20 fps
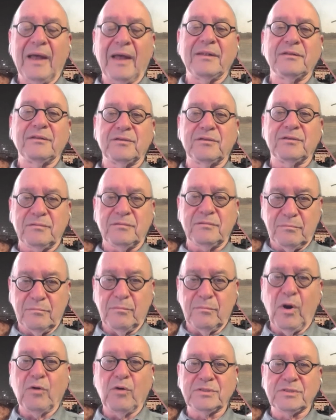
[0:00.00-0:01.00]
and
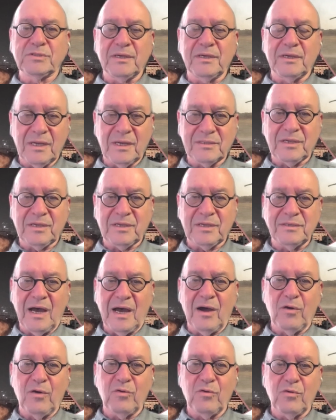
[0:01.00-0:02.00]
mostly
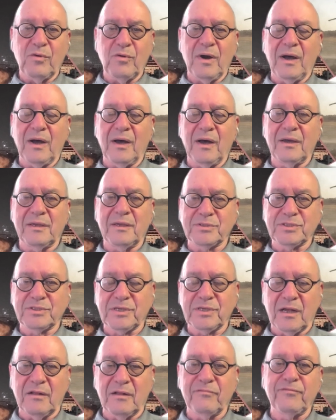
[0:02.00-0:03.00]
Netanyahu
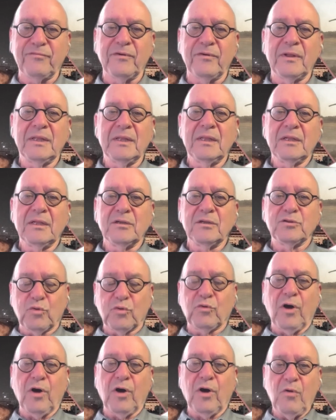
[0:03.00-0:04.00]
himself,
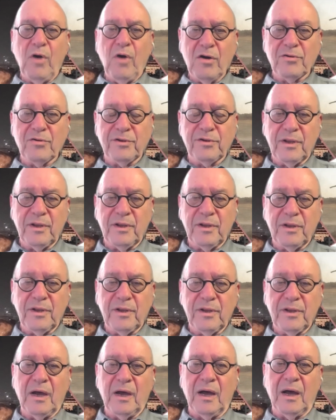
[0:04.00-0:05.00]
to go on
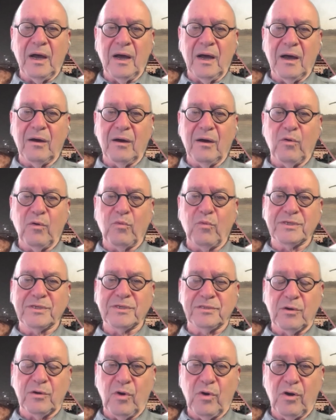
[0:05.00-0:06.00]

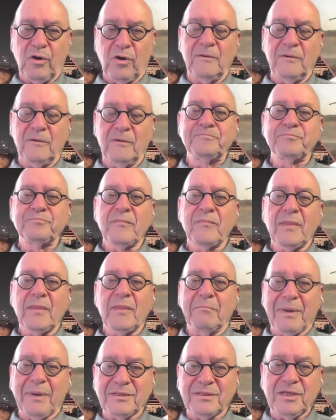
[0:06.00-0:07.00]
with the war.
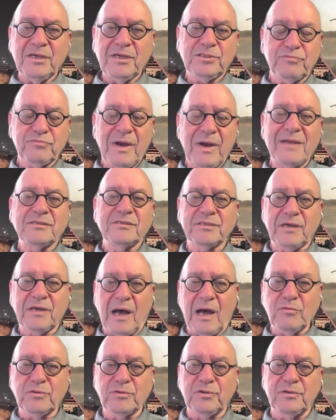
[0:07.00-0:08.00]
But this runs
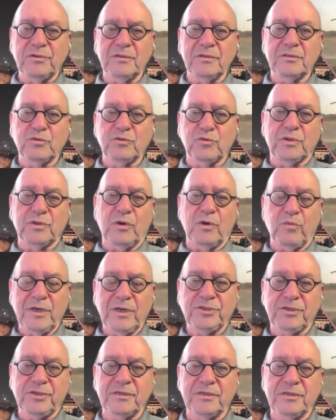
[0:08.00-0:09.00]
counter to the
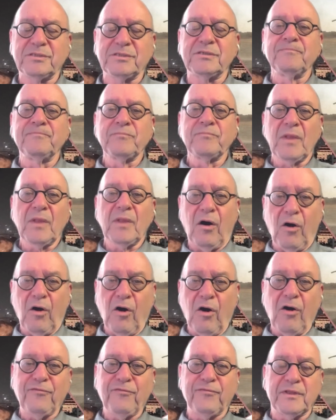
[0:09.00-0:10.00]
wishes
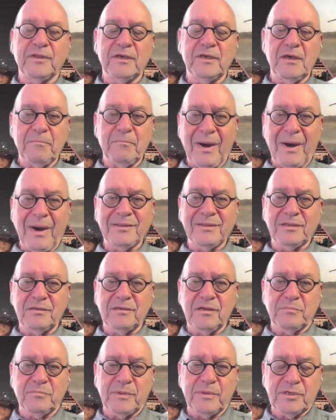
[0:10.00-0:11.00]
of the
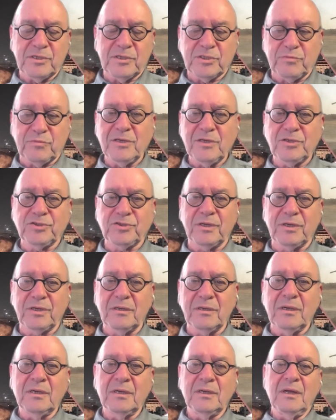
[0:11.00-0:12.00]
Biden
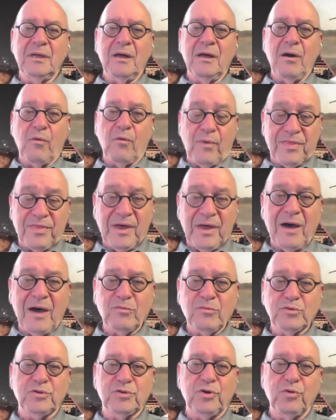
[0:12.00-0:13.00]
administration,
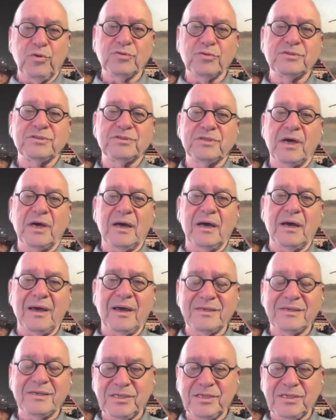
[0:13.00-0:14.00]
without whose
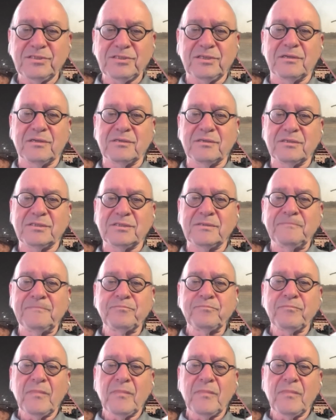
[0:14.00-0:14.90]
assistance